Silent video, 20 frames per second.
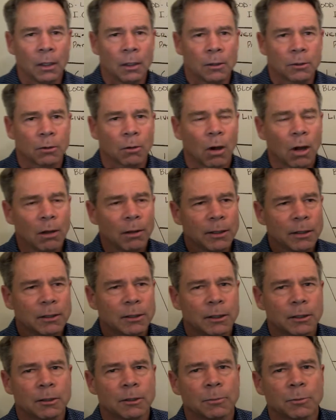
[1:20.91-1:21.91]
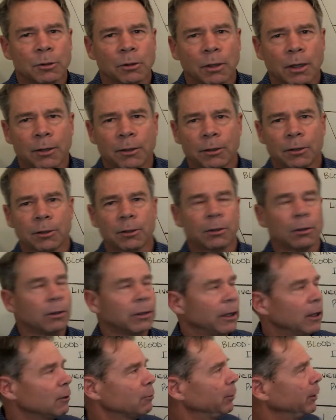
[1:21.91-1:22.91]
So all these systems are
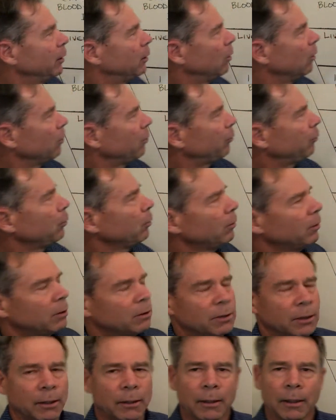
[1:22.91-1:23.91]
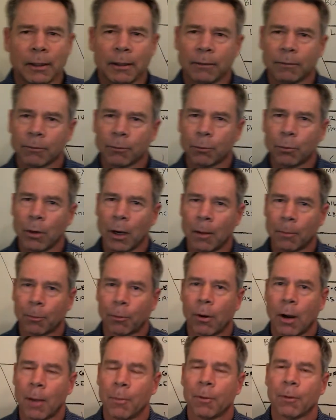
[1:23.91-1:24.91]
understood as we go through this, and
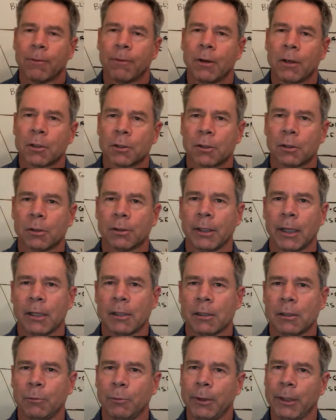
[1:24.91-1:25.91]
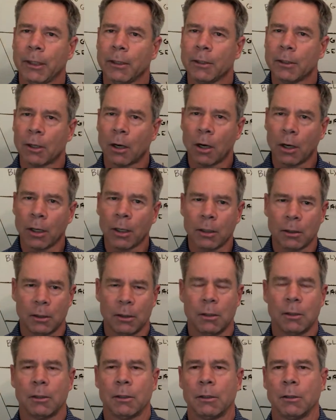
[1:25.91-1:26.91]
throughout proper functional testing, we can target
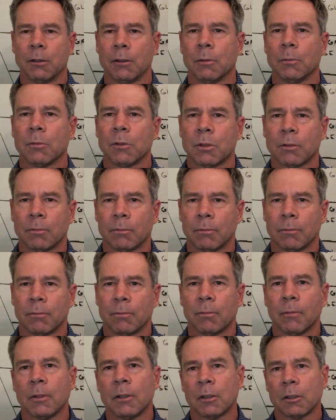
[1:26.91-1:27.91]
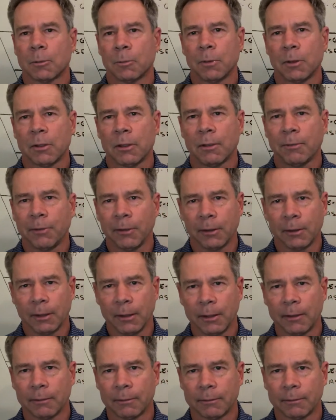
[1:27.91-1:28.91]
these systems
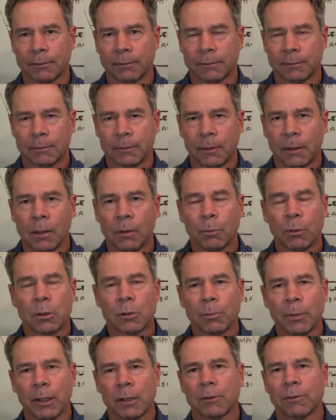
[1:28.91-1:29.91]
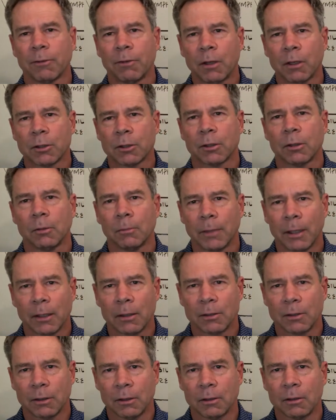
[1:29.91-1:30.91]
specifically, which makes functional
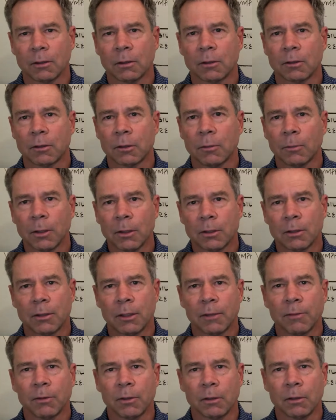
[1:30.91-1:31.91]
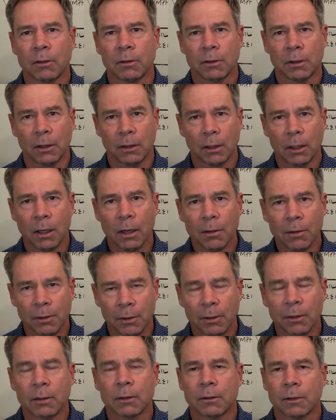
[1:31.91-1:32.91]
medicine so much different than
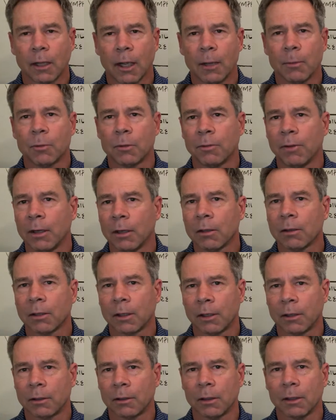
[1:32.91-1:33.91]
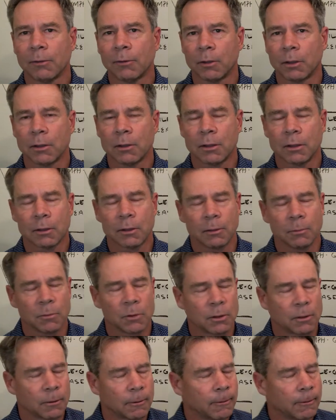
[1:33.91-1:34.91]
other types of healthcare delivery systems.